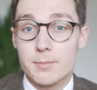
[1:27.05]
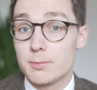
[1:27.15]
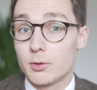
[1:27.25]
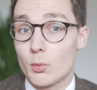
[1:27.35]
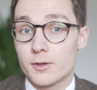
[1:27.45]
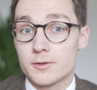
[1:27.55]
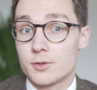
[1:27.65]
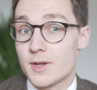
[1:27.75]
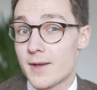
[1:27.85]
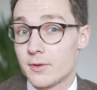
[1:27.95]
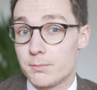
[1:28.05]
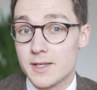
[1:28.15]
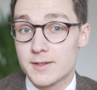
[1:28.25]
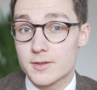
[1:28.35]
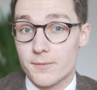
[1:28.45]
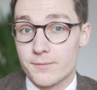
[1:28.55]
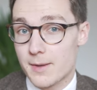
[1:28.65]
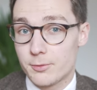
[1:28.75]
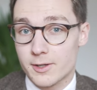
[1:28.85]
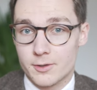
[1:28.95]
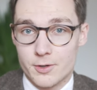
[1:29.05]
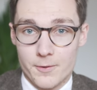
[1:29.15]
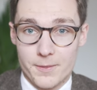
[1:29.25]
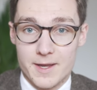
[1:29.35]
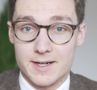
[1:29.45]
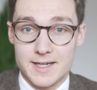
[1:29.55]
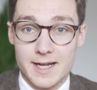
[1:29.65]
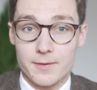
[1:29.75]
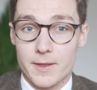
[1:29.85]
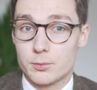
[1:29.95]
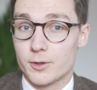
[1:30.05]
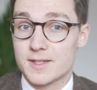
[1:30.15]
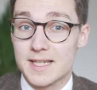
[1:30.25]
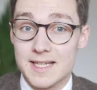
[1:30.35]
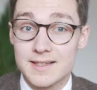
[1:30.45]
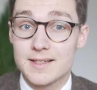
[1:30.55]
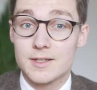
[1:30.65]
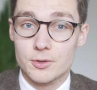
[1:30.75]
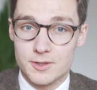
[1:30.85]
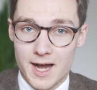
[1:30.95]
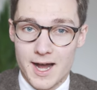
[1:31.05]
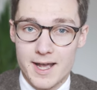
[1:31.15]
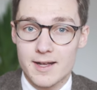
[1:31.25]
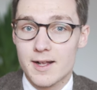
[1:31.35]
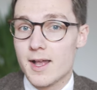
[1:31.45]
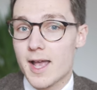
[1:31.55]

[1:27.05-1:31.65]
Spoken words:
People wanted to have a piece of fabric around their neck that was easy to tie